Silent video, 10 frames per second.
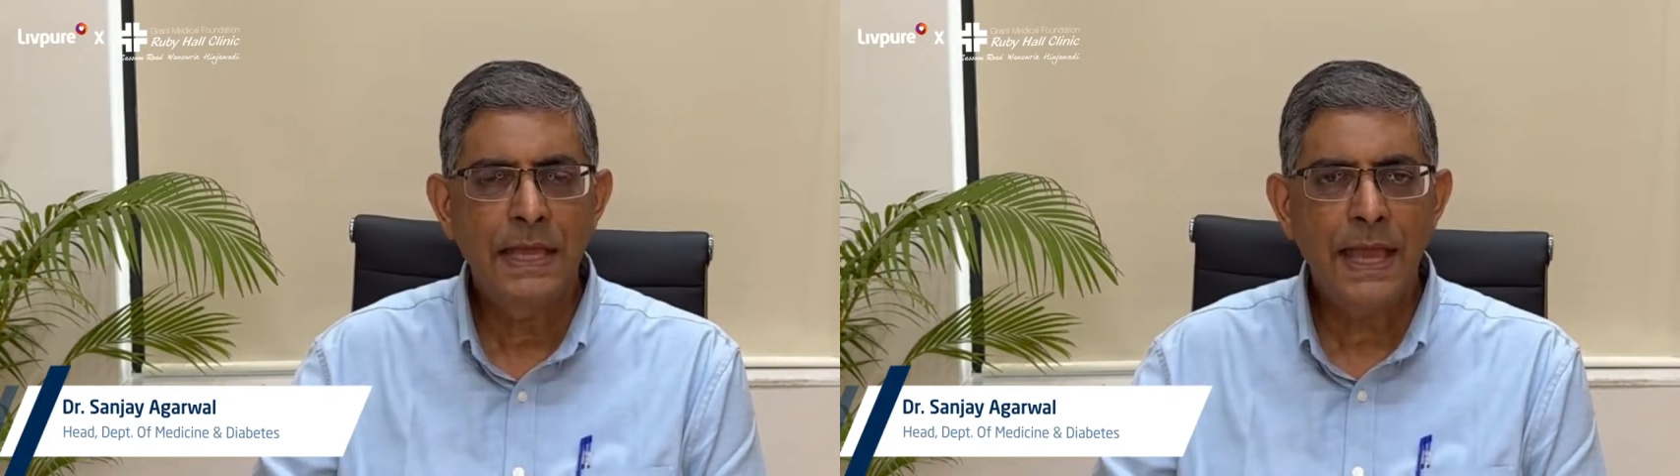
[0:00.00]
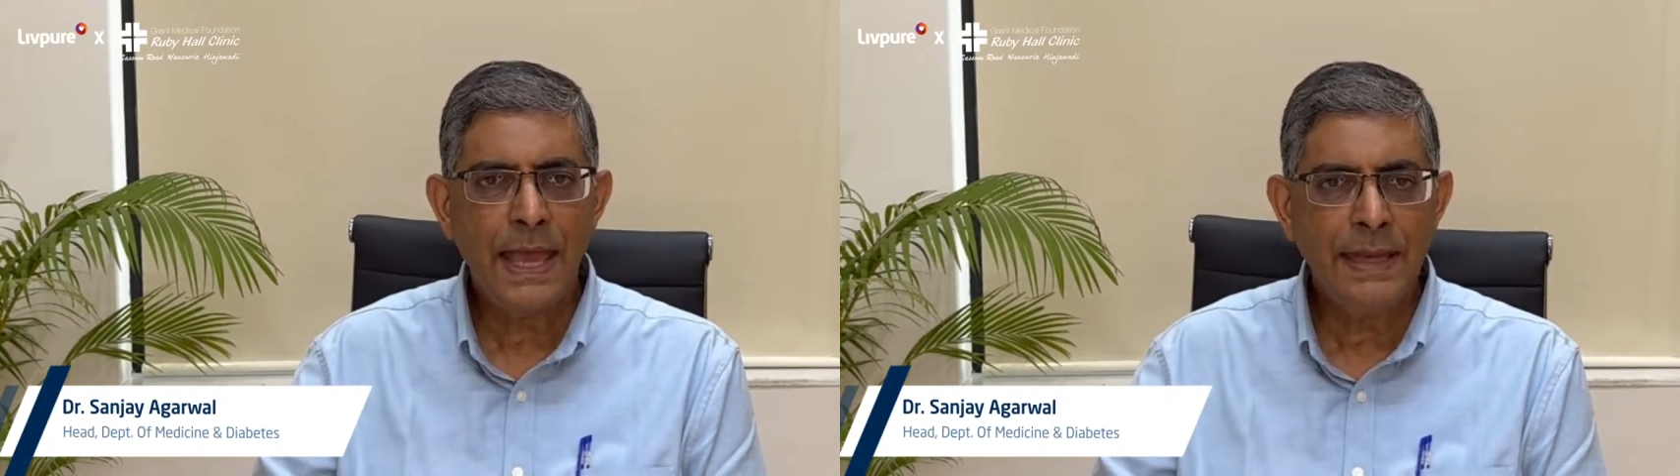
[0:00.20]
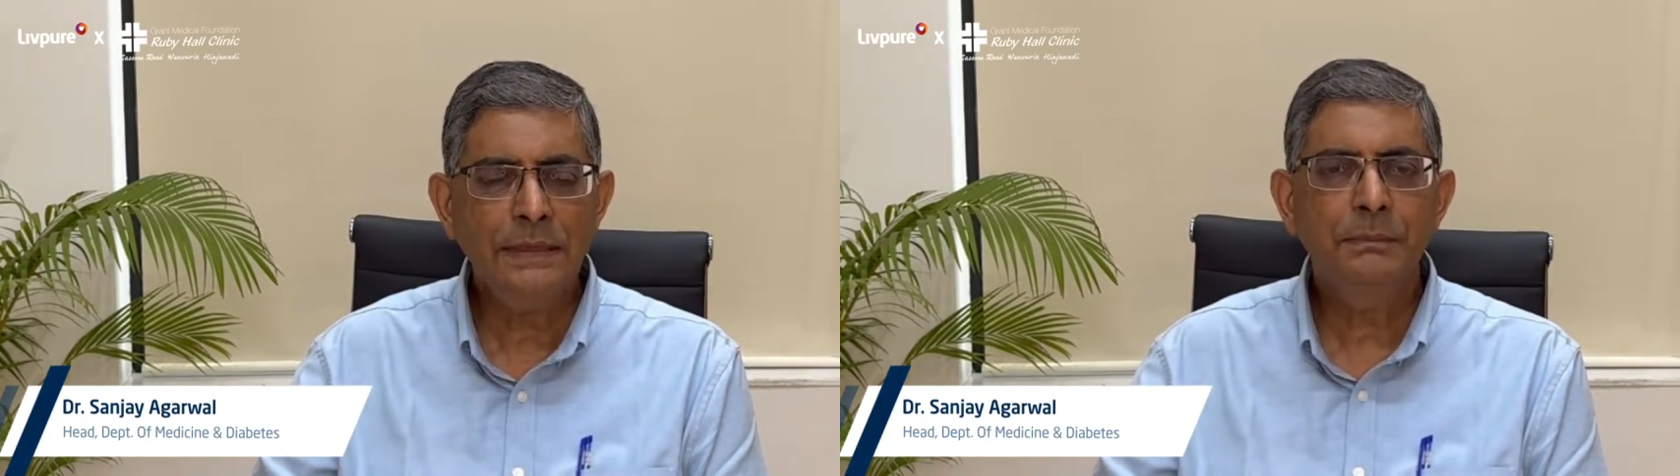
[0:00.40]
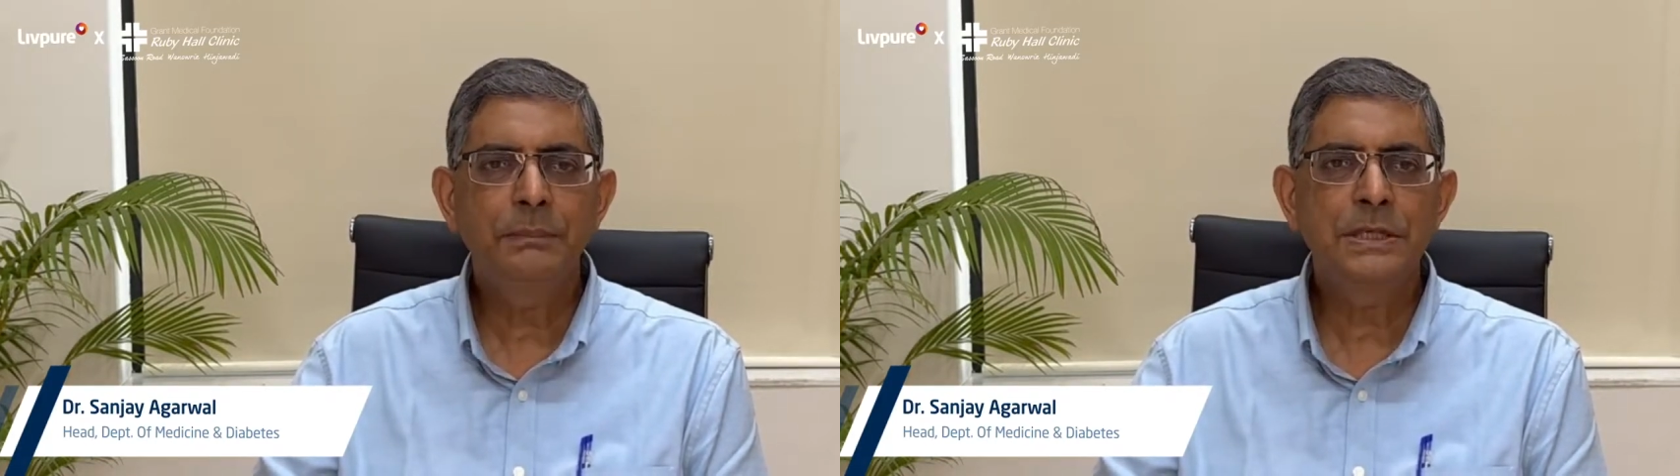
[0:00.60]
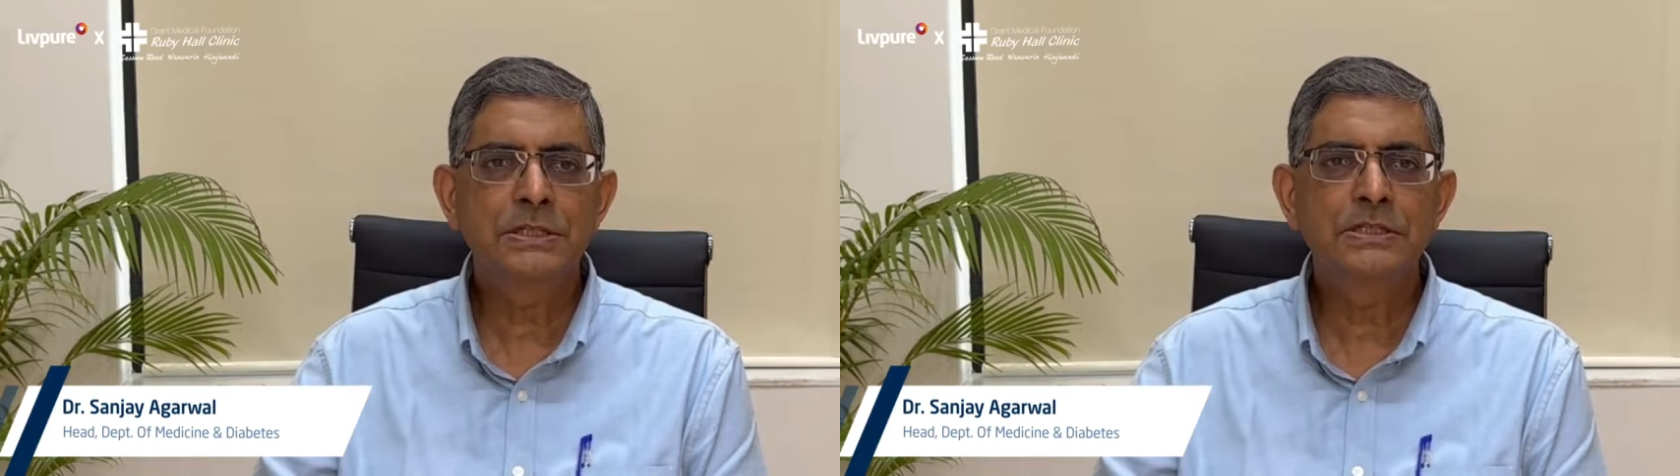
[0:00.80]
and
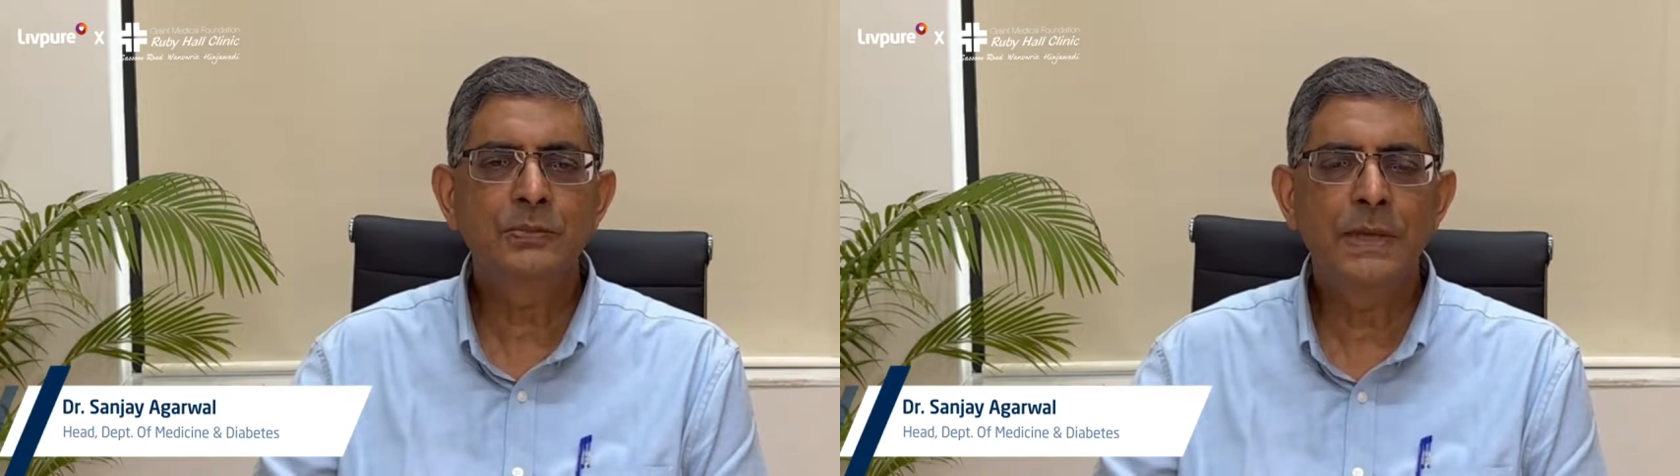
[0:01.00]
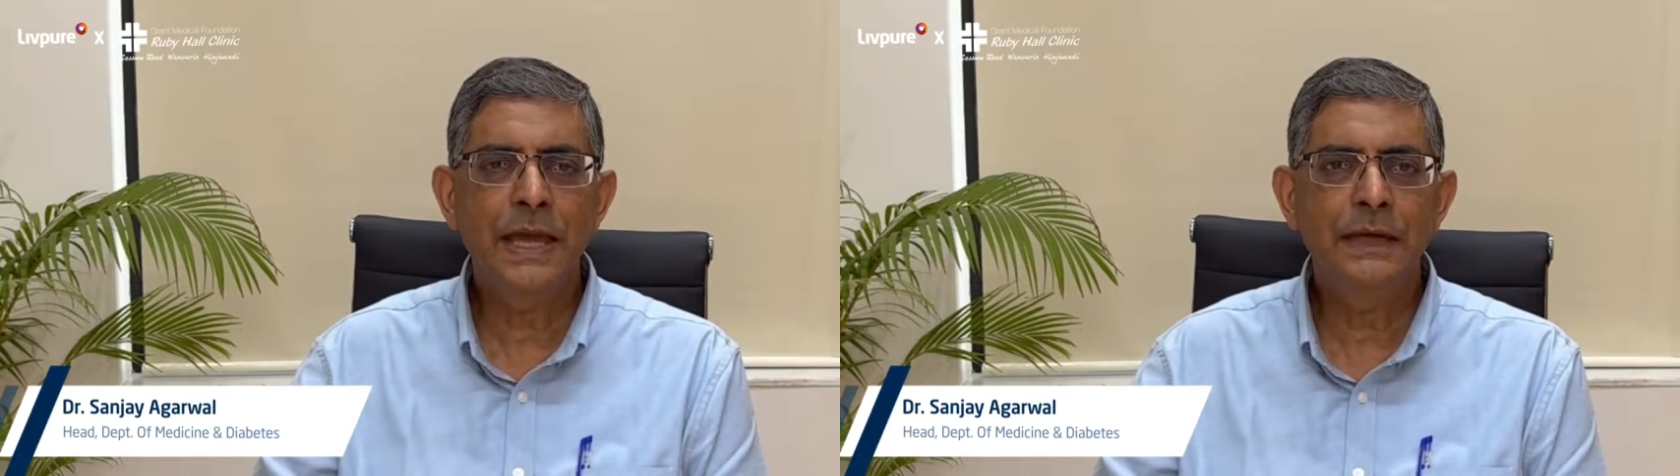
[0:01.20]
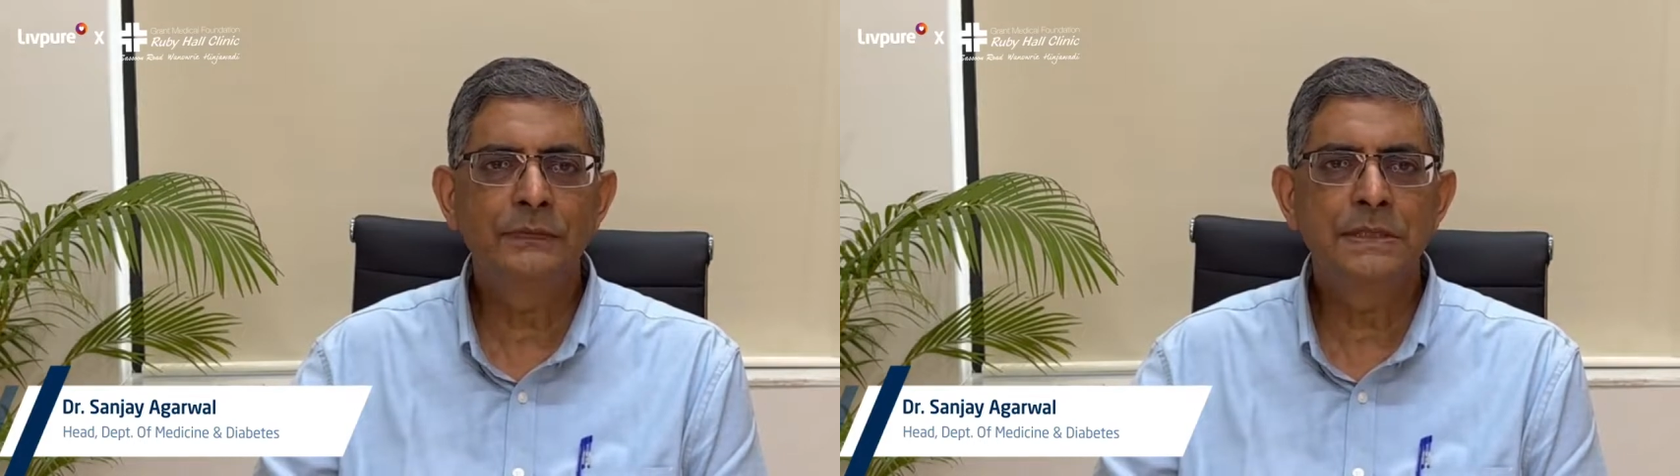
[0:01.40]
patients may have